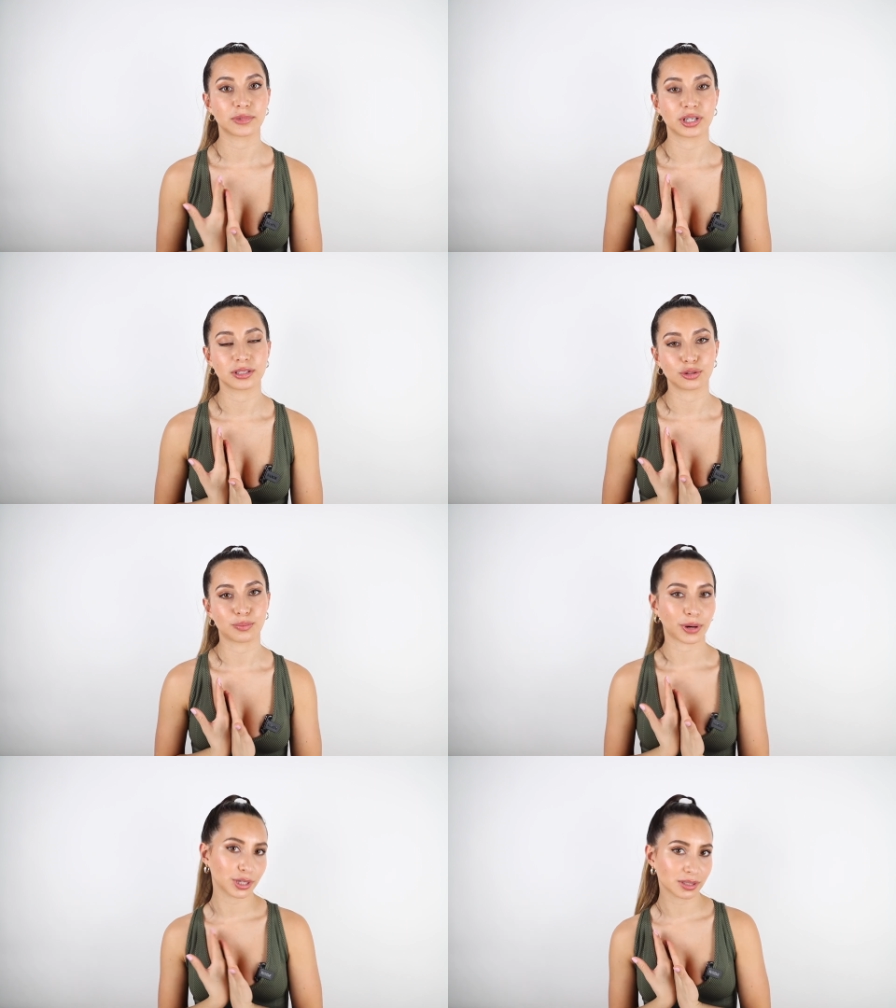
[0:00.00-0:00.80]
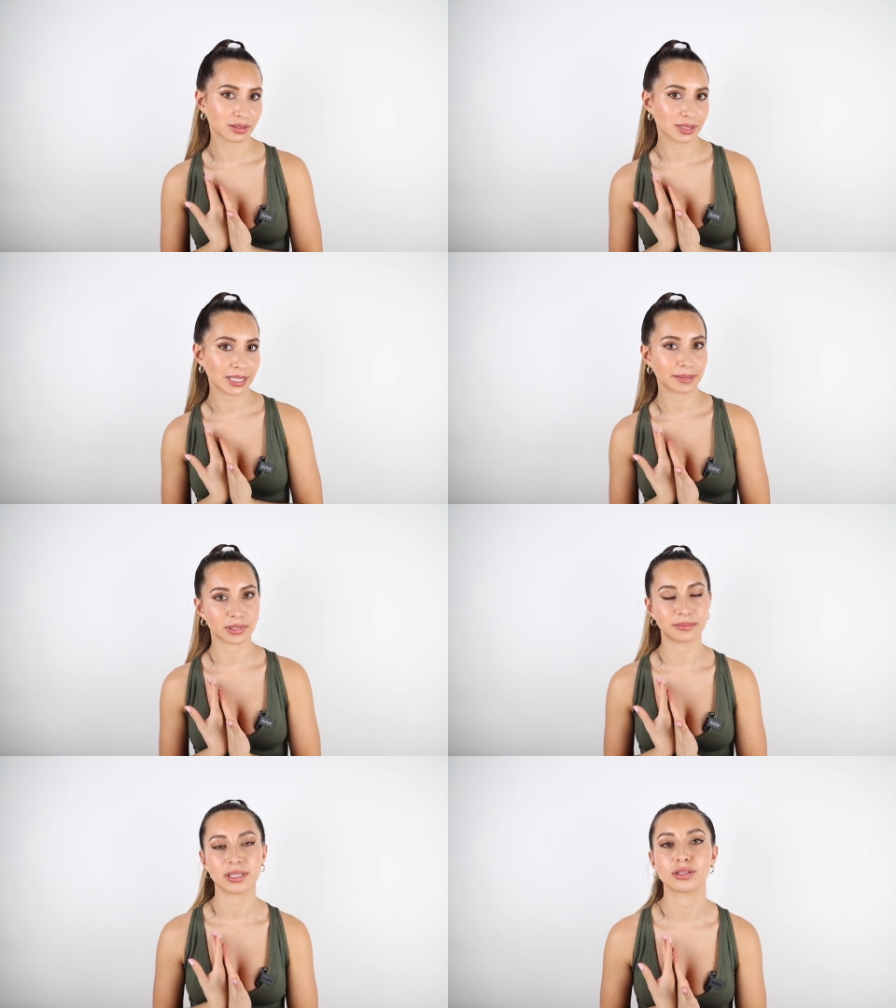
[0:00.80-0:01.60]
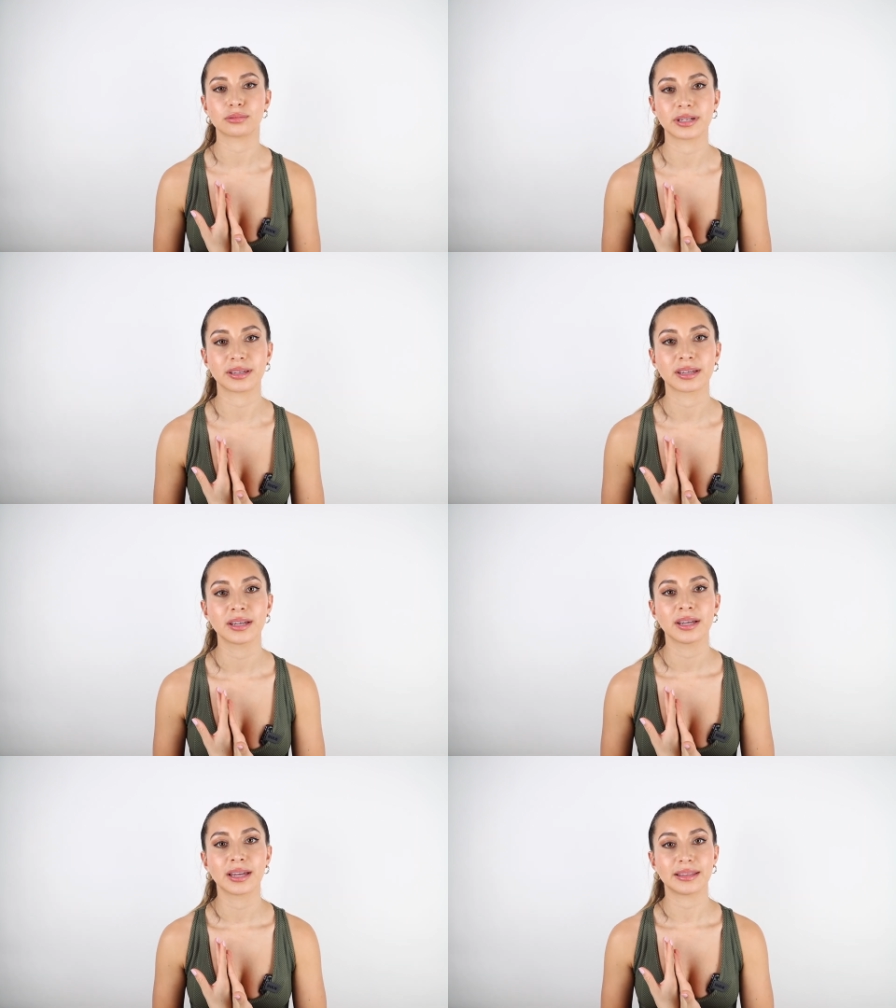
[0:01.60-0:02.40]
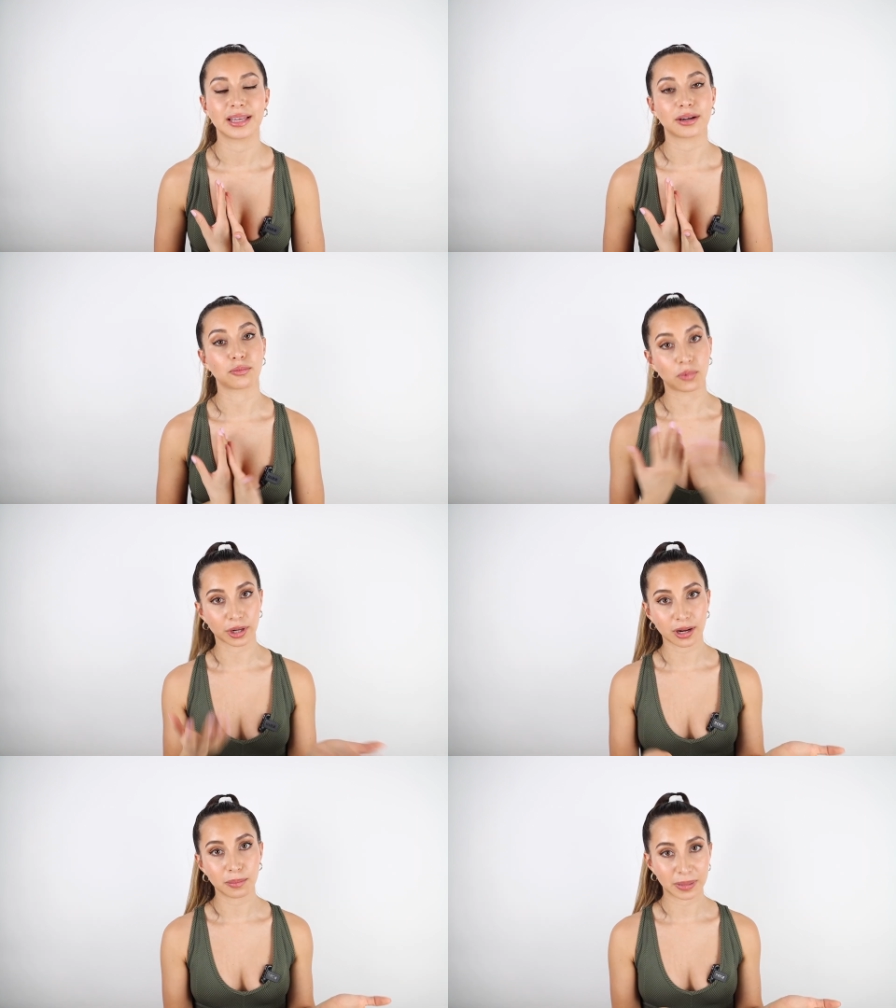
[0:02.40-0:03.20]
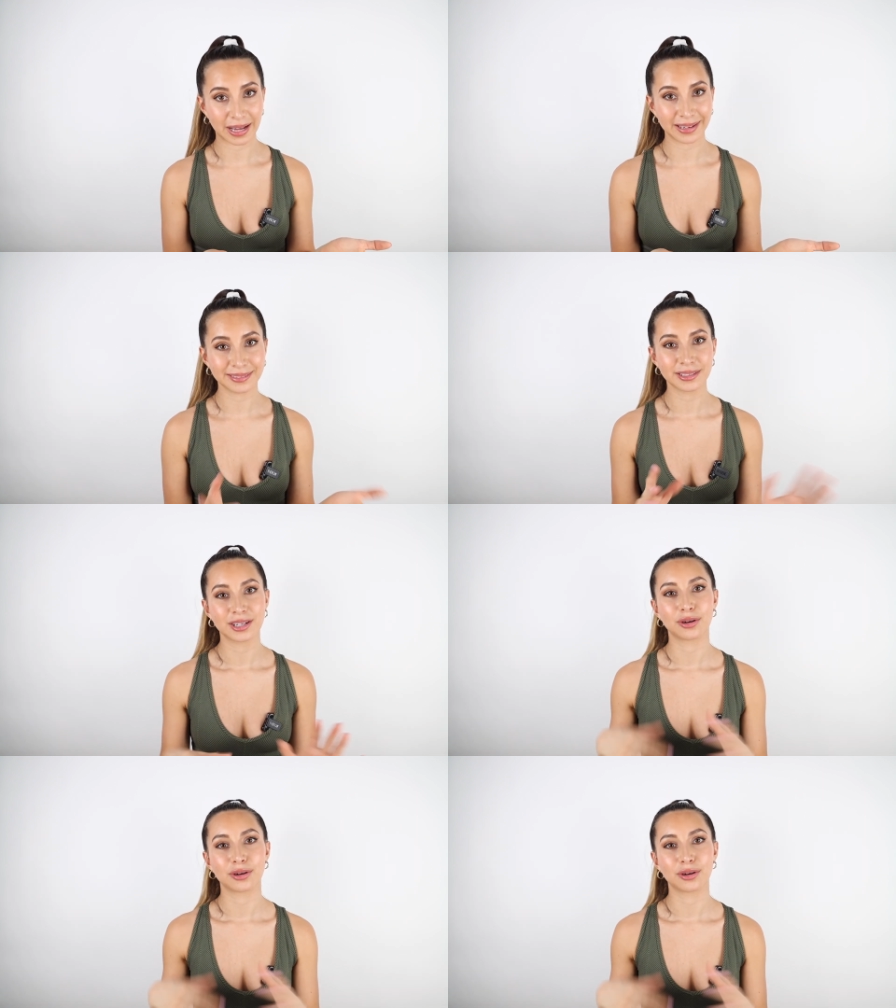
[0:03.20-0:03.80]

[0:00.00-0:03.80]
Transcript: gonna do personally. I'm gonna be doing the workout plan